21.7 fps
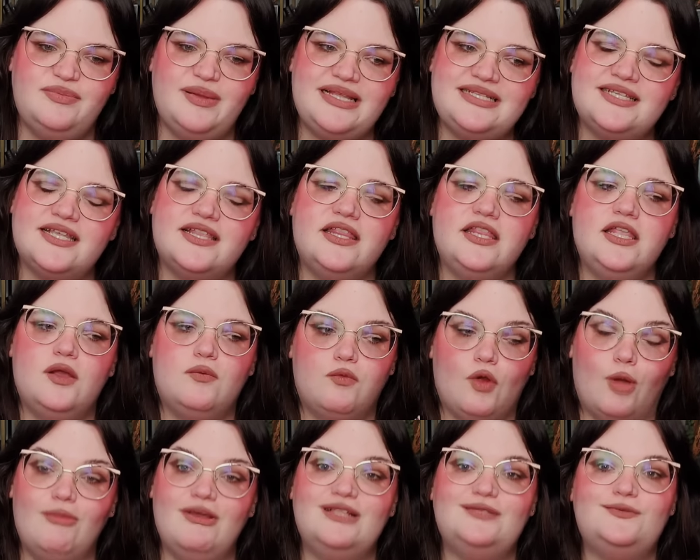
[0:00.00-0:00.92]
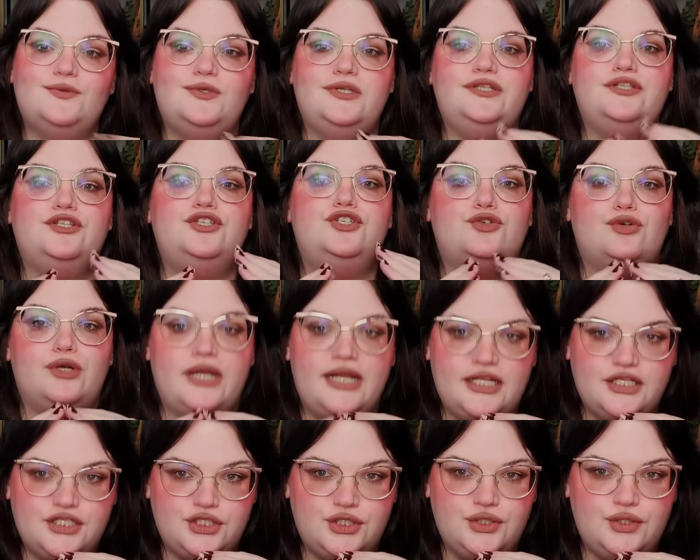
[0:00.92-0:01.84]
basically a romance between this
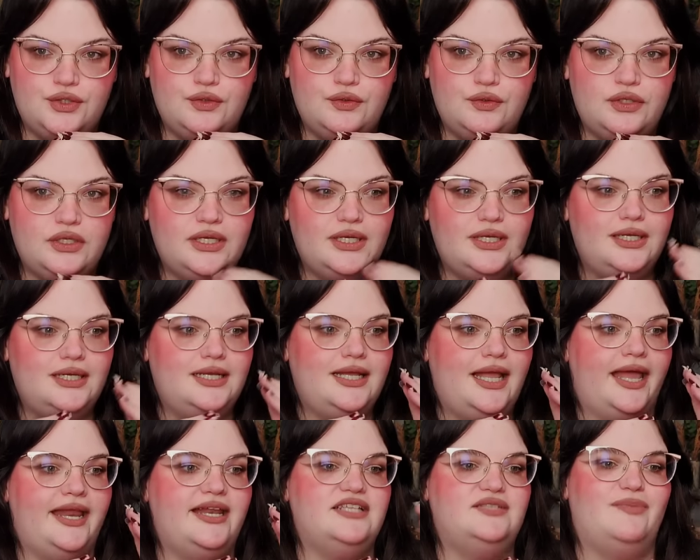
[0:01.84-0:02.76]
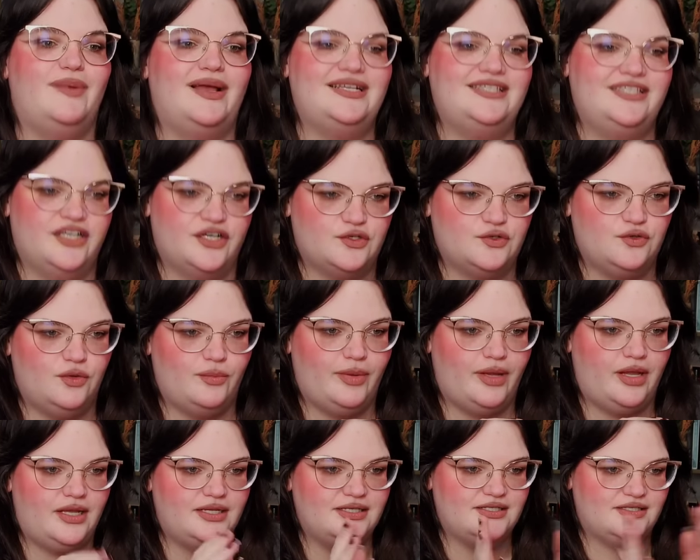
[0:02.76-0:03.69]
trans dude and his bisexual
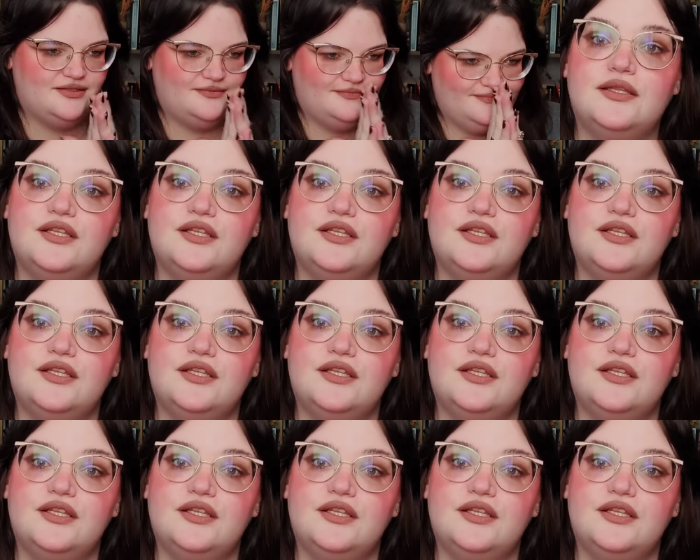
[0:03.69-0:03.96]
boss.